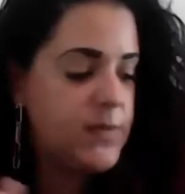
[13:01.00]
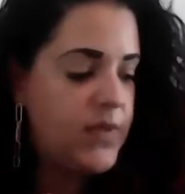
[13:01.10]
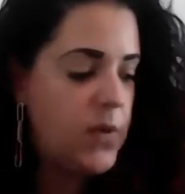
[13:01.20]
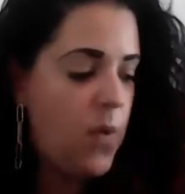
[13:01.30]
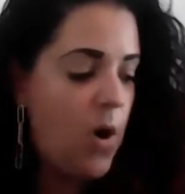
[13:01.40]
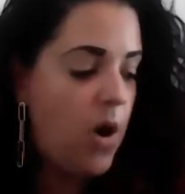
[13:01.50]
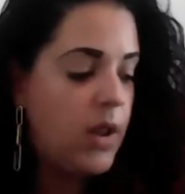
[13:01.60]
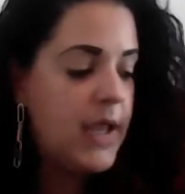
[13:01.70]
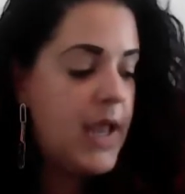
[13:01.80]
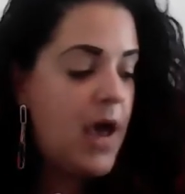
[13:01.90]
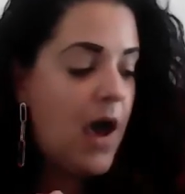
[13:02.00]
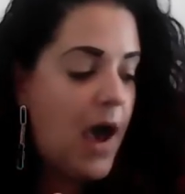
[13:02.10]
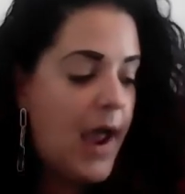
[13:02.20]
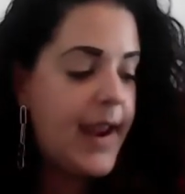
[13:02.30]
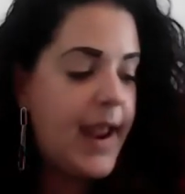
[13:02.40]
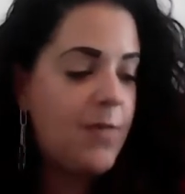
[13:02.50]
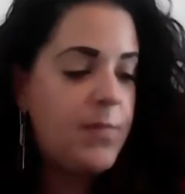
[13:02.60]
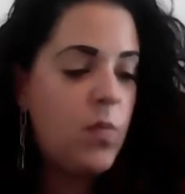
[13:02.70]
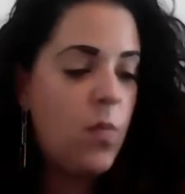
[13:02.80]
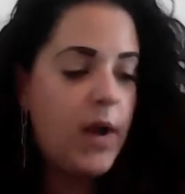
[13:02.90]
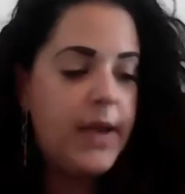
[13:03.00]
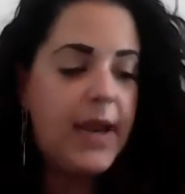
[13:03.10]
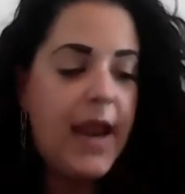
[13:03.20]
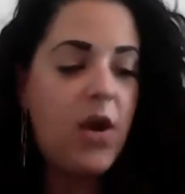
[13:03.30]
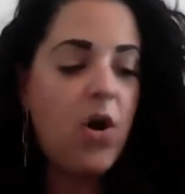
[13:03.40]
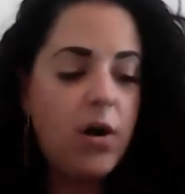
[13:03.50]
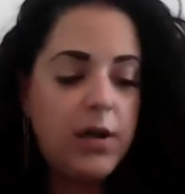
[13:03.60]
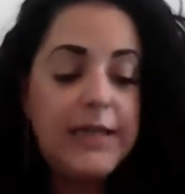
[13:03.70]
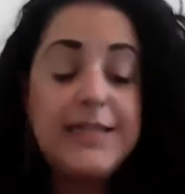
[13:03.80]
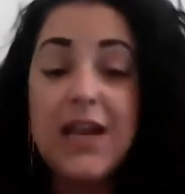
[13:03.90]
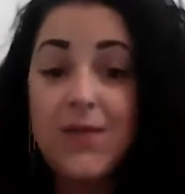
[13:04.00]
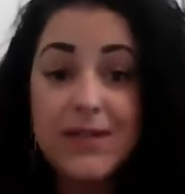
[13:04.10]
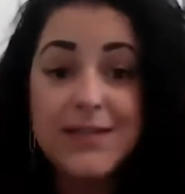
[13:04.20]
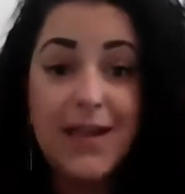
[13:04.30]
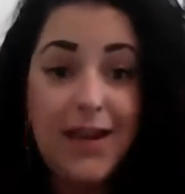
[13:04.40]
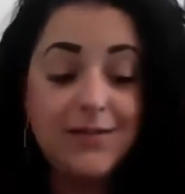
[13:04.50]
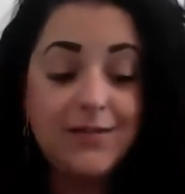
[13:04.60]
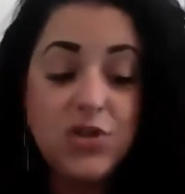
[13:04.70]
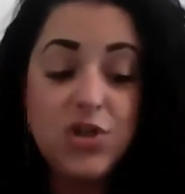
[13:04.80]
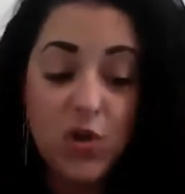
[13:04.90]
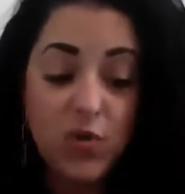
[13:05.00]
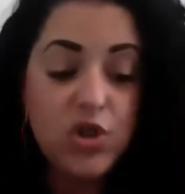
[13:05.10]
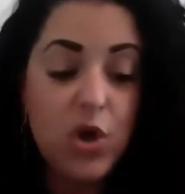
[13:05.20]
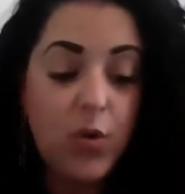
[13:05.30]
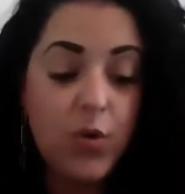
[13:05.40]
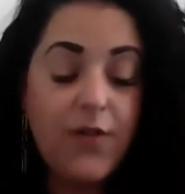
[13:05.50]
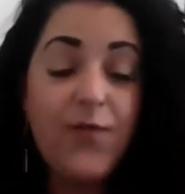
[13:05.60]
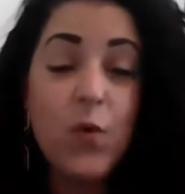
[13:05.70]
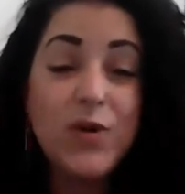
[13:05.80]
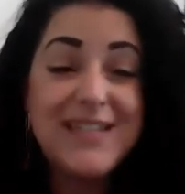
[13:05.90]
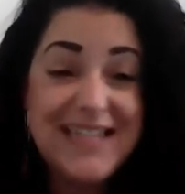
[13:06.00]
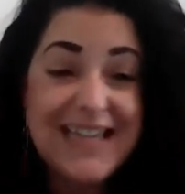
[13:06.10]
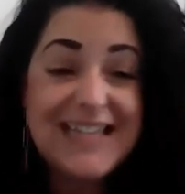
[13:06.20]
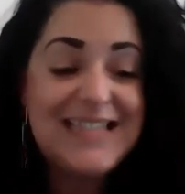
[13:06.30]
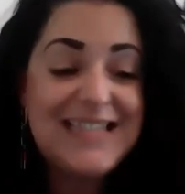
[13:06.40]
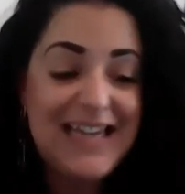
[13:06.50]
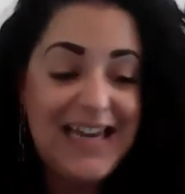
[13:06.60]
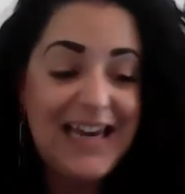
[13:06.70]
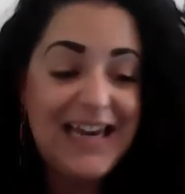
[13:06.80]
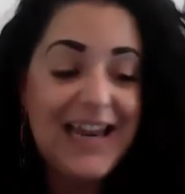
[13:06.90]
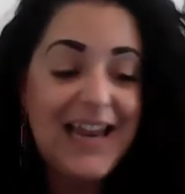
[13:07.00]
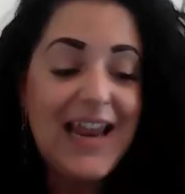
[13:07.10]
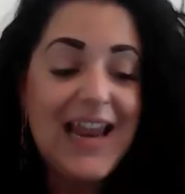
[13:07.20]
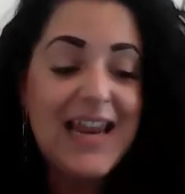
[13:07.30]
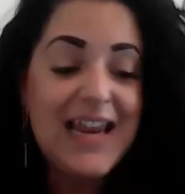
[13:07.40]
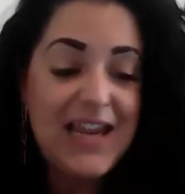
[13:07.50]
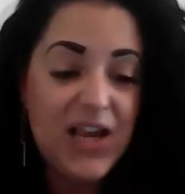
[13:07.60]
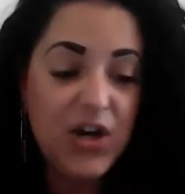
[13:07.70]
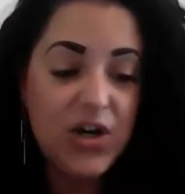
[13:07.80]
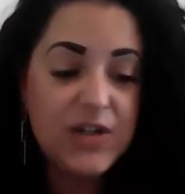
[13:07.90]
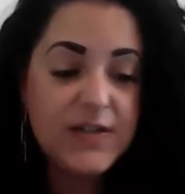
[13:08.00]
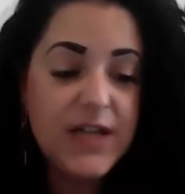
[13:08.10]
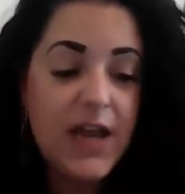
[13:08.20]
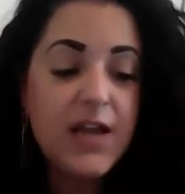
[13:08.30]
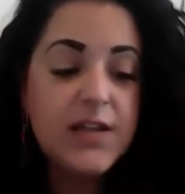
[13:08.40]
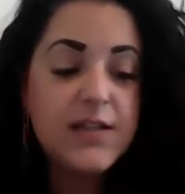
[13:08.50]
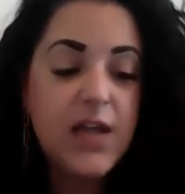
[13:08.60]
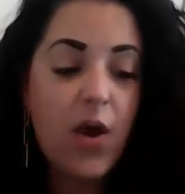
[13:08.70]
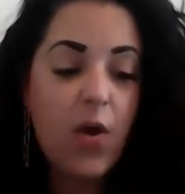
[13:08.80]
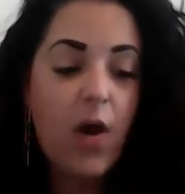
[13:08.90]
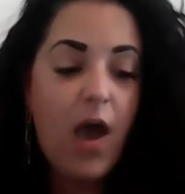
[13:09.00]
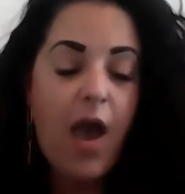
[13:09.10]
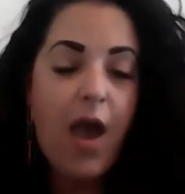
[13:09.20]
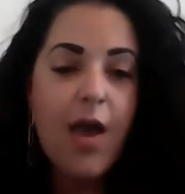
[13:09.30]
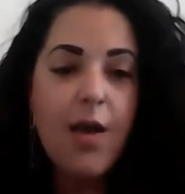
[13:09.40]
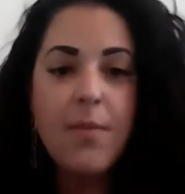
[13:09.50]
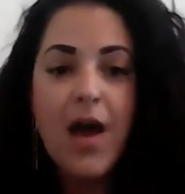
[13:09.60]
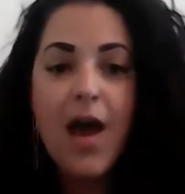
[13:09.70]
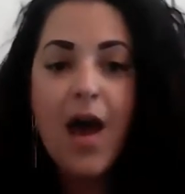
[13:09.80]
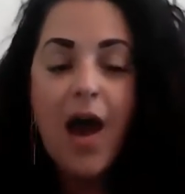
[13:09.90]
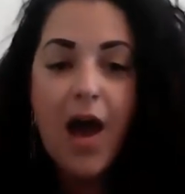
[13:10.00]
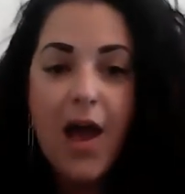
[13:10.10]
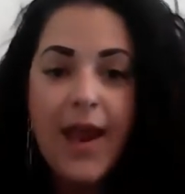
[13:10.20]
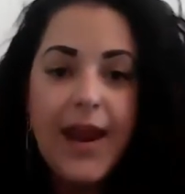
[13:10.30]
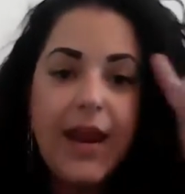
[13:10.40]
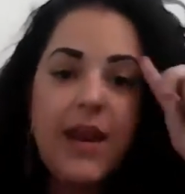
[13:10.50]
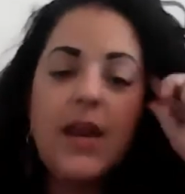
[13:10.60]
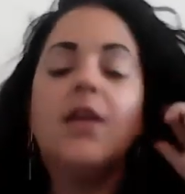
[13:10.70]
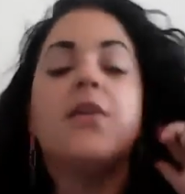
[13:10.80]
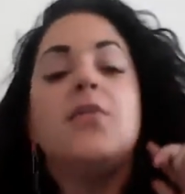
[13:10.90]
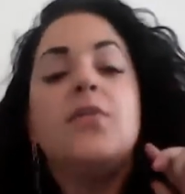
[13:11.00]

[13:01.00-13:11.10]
this with you all. I have been wanting a Harley Davidson, no joke, for 16 years. So I